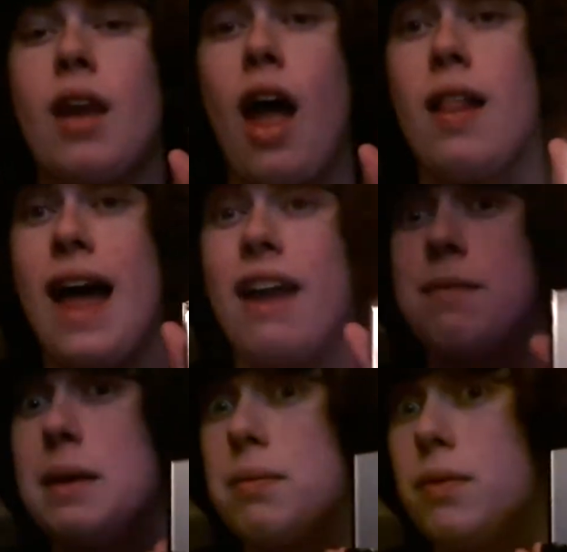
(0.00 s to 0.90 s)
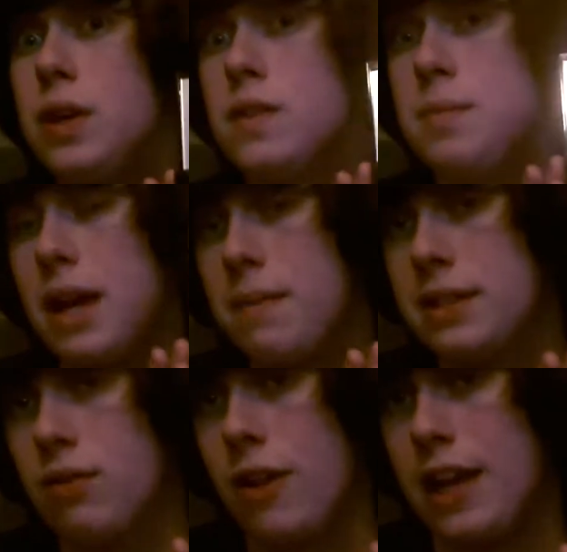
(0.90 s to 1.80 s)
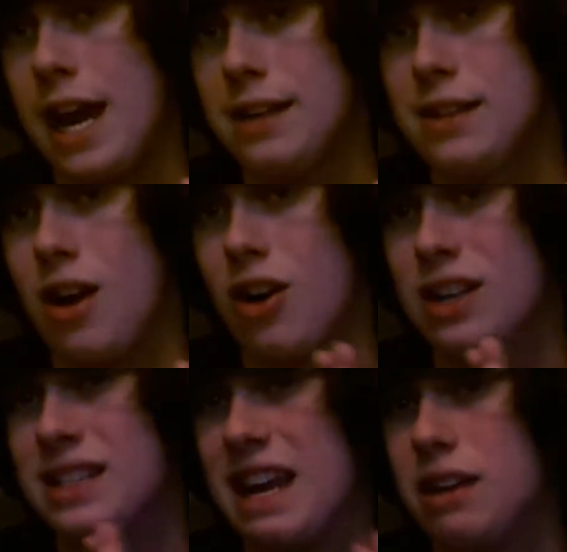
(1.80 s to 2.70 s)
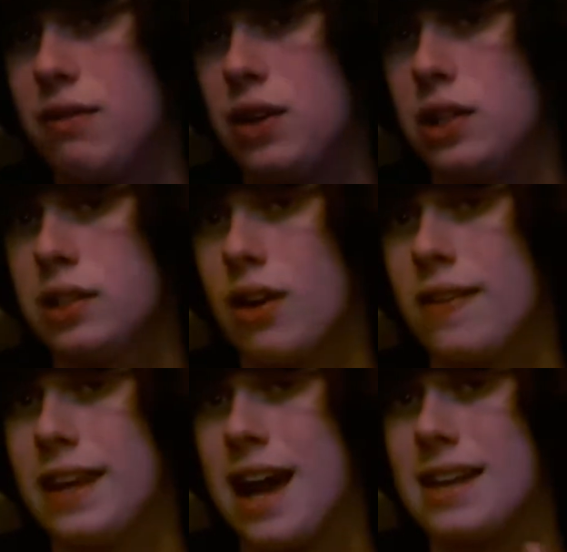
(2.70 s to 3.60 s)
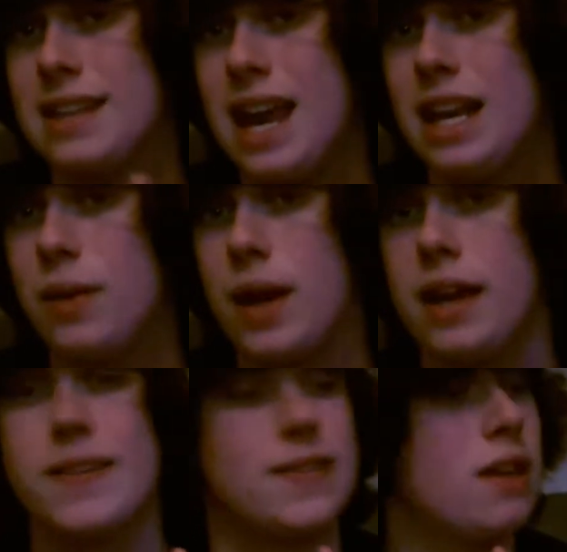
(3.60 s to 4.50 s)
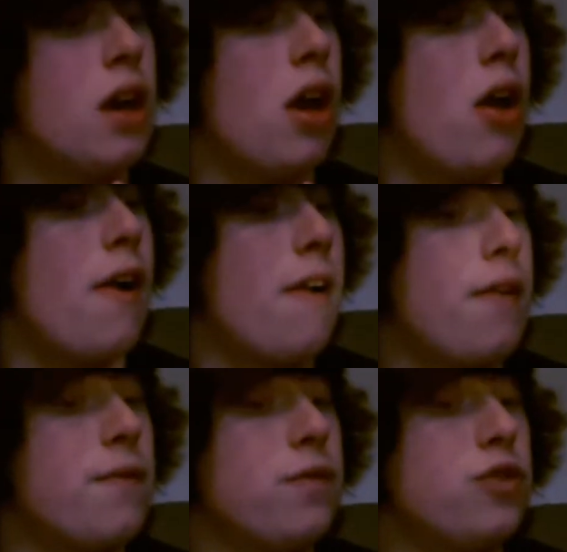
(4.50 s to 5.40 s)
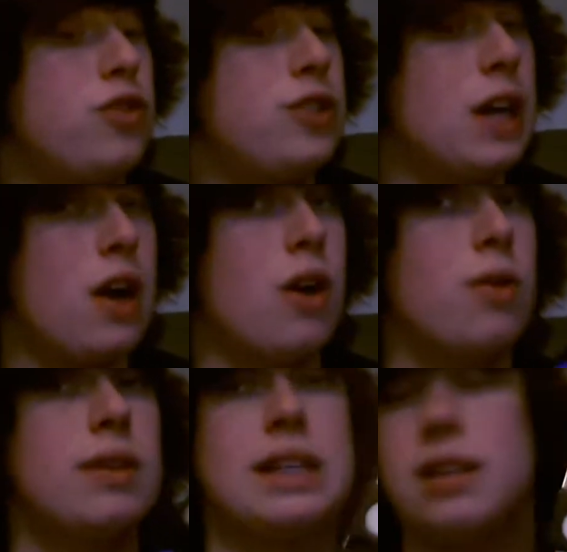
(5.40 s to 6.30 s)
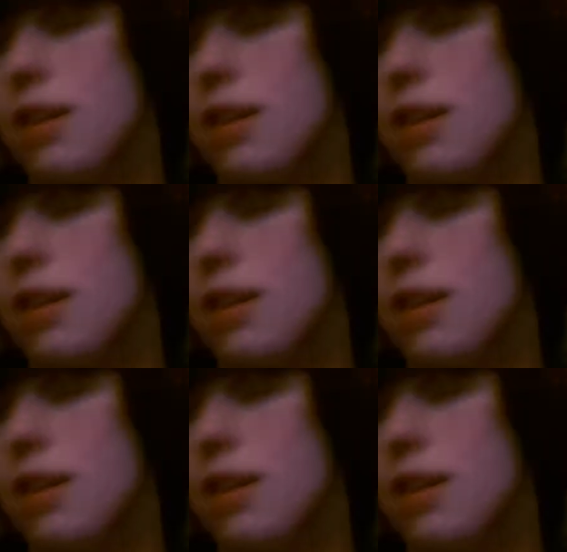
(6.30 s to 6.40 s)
a lot of people use pigments around the eyes that aren't intended for use around the eyes anyways. So,